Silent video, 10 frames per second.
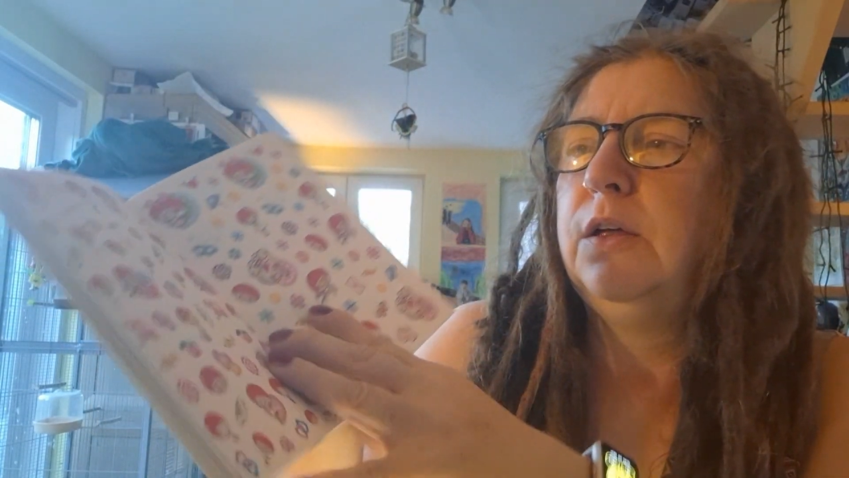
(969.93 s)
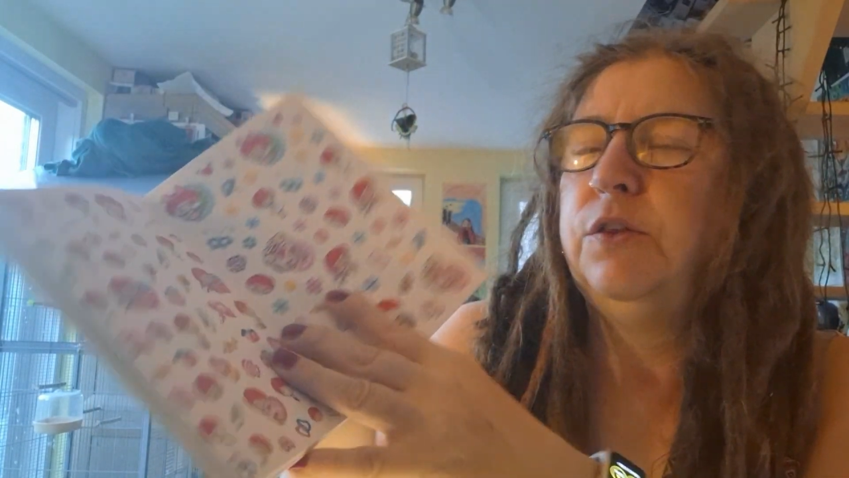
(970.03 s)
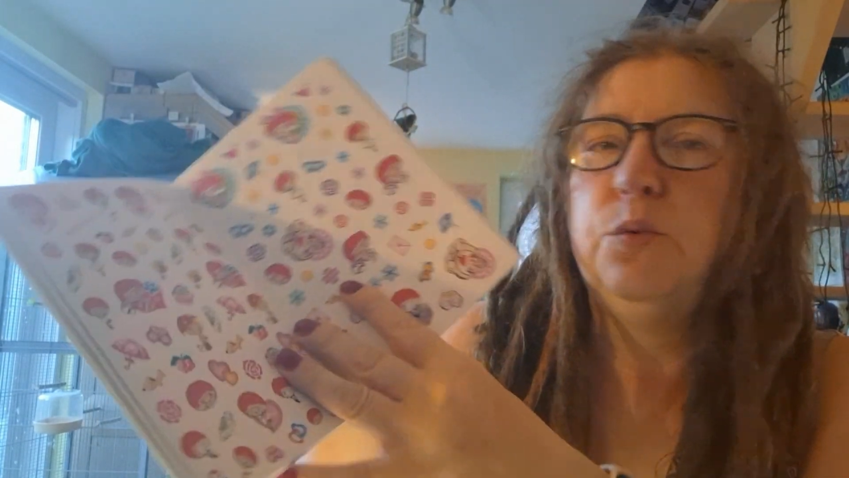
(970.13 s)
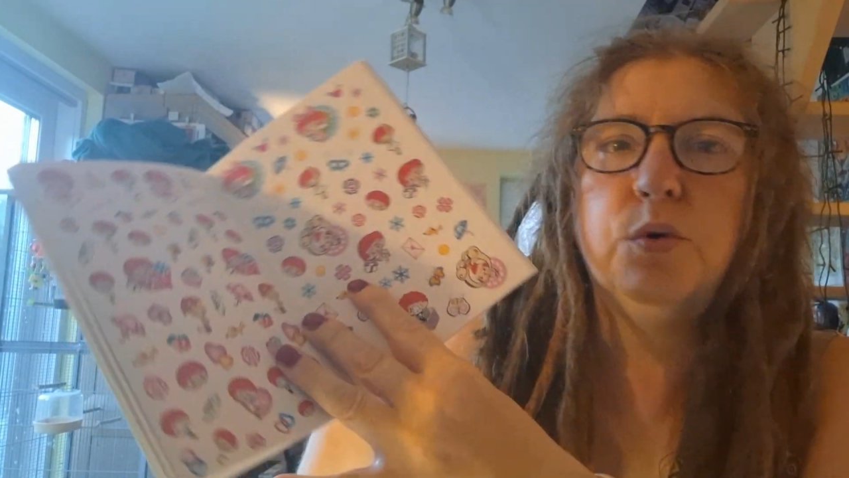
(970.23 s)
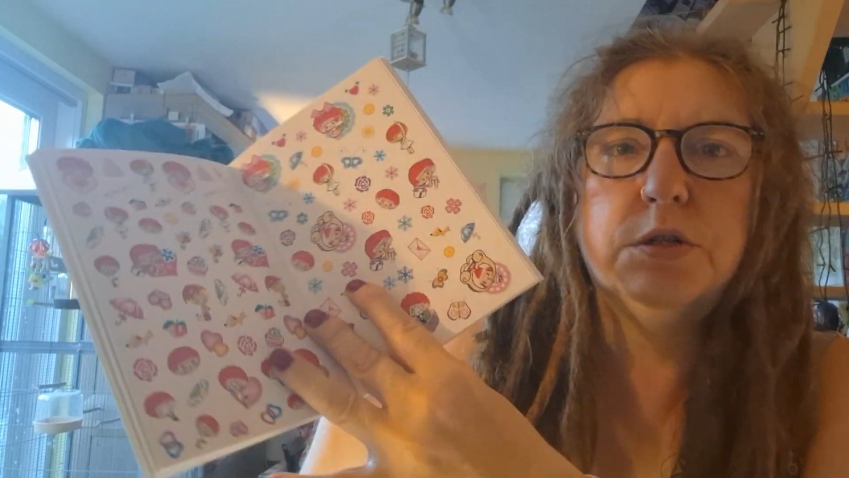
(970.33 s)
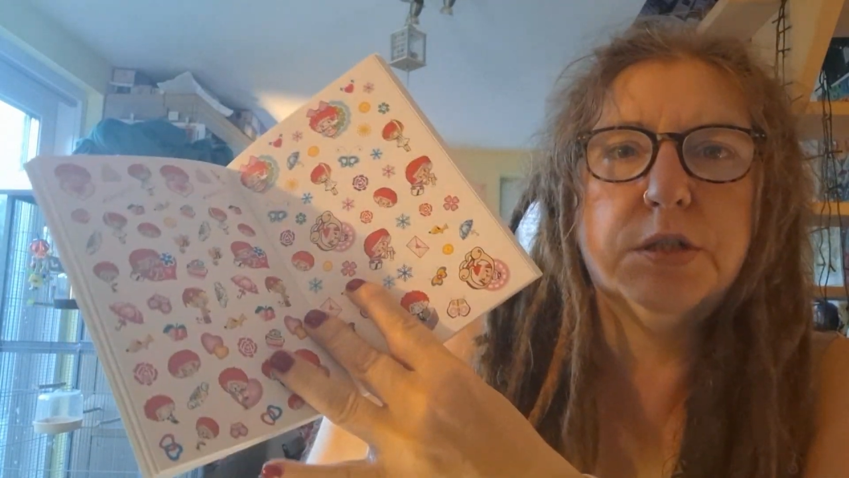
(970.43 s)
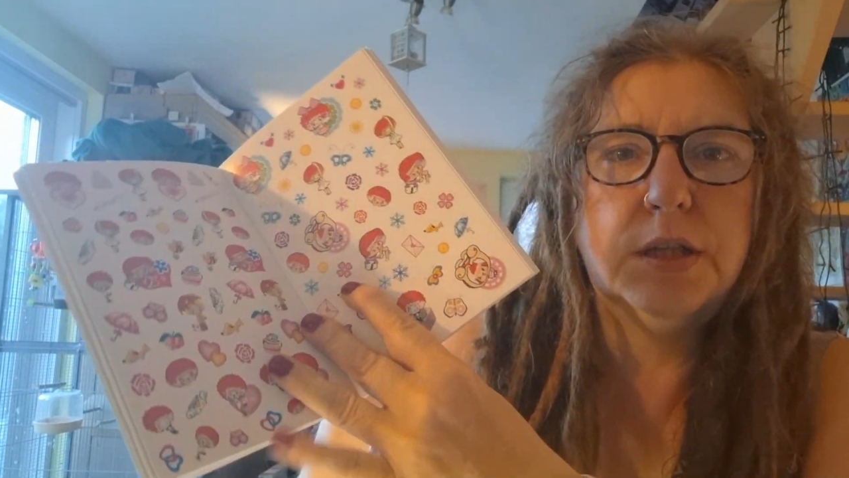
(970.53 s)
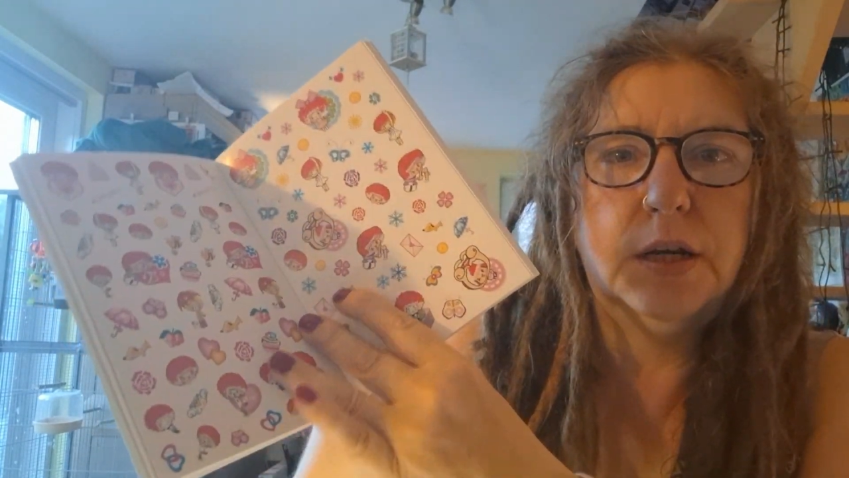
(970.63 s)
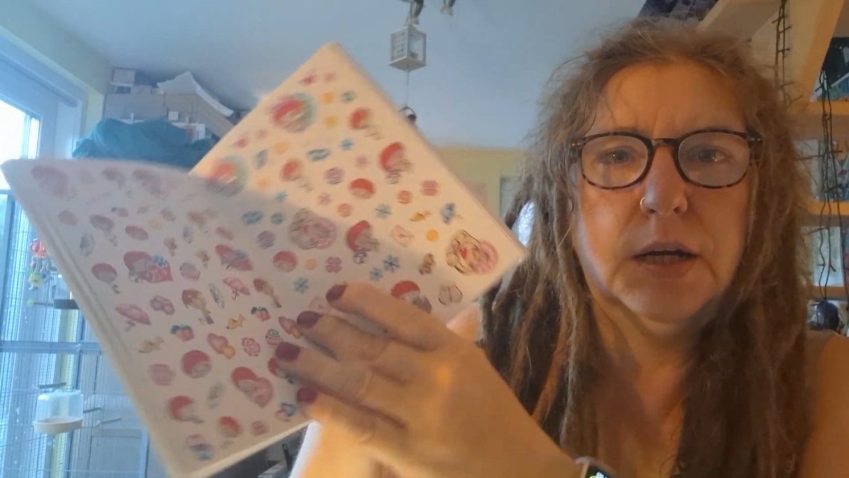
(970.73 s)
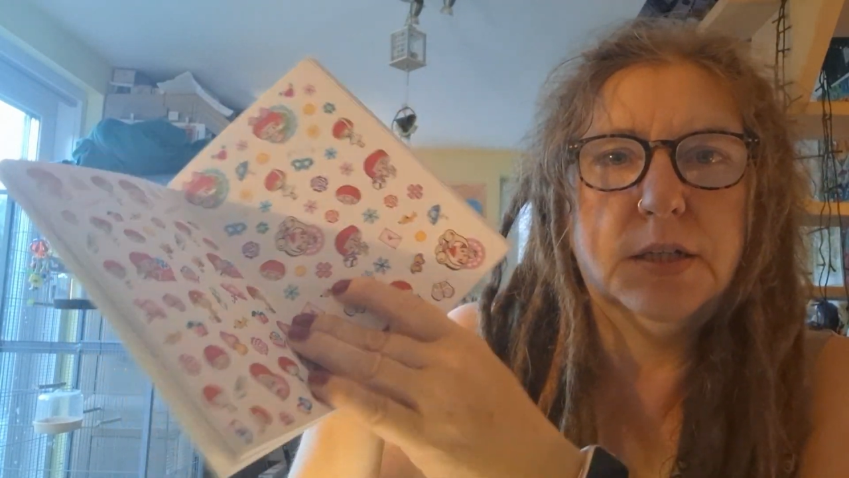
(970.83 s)
the ones
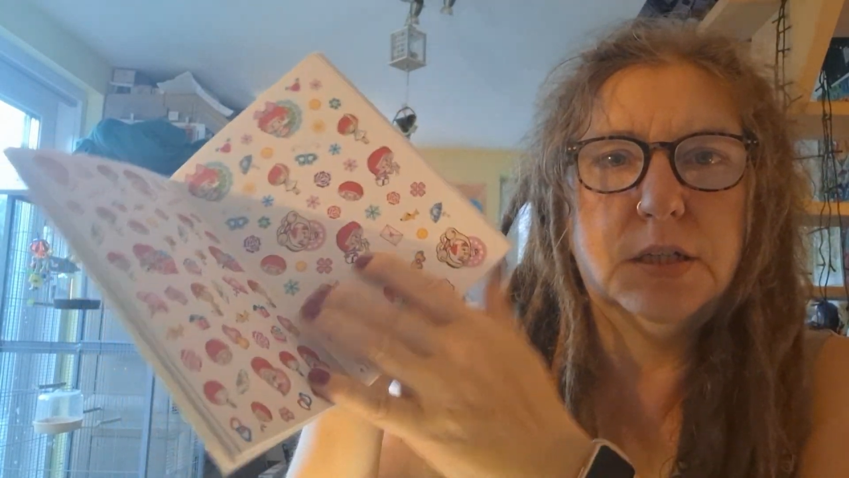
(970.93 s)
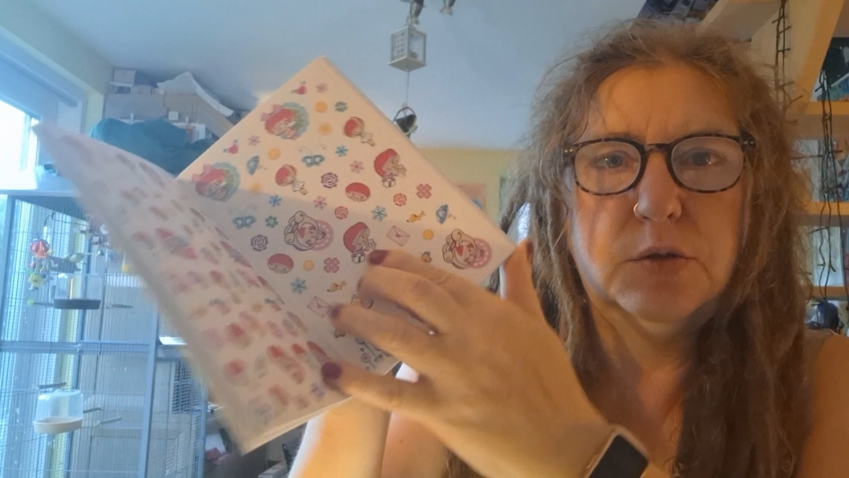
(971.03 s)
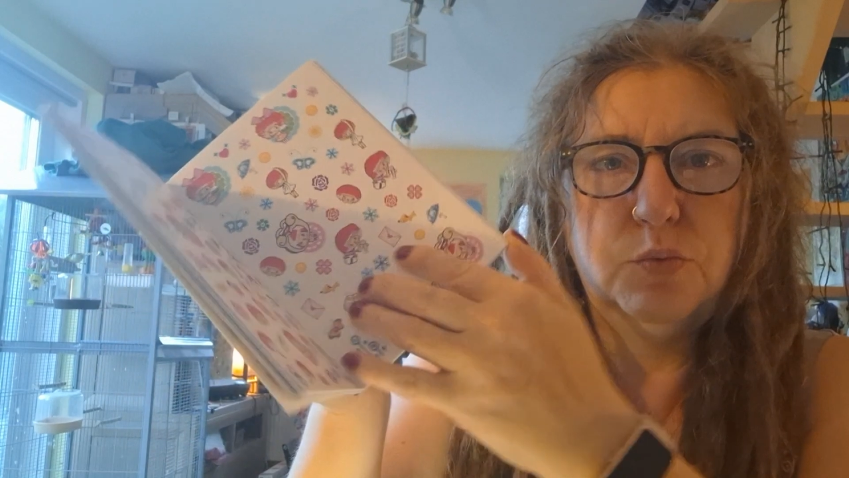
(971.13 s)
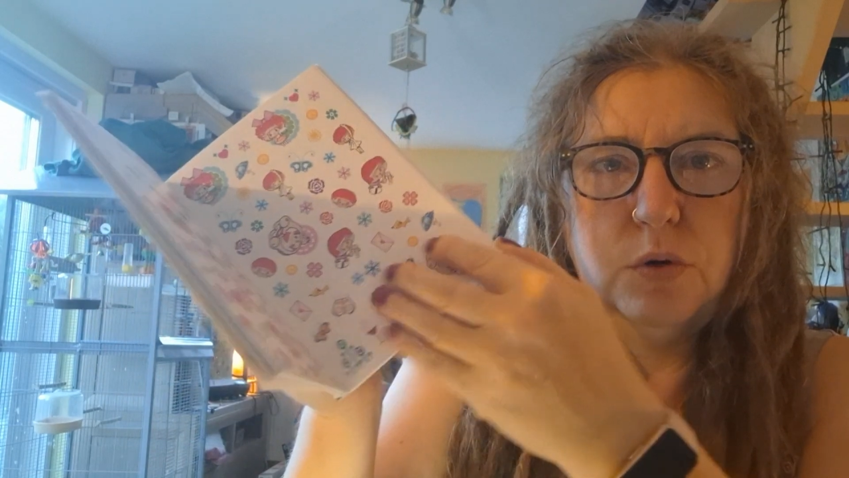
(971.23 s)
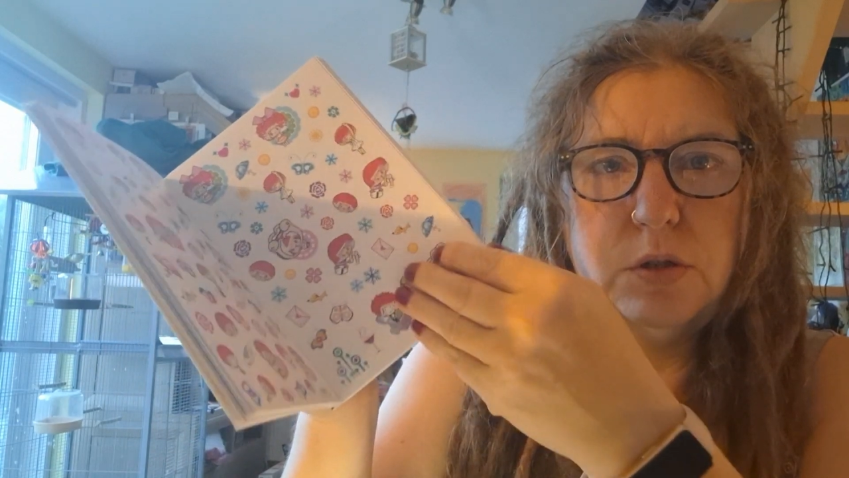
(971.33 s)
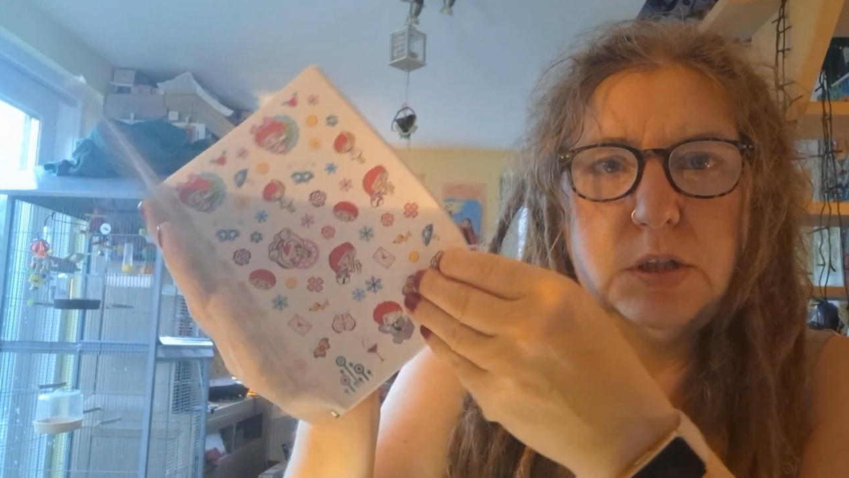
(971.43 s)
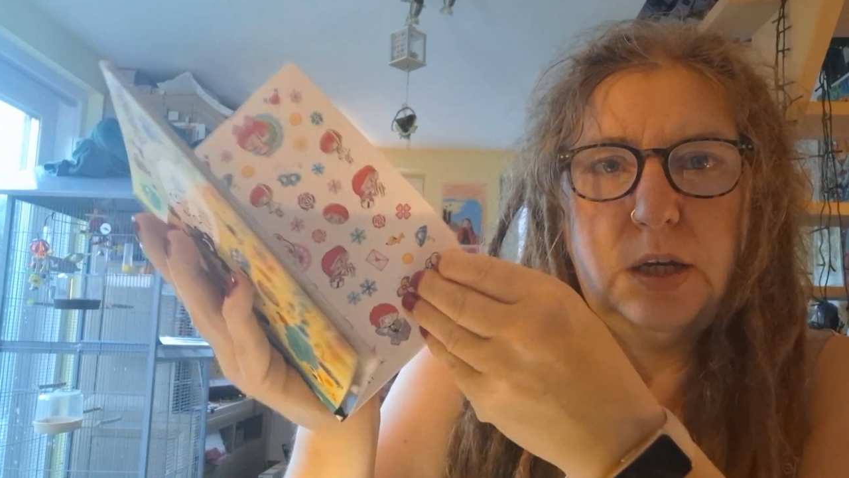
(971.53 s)
that I didn't want,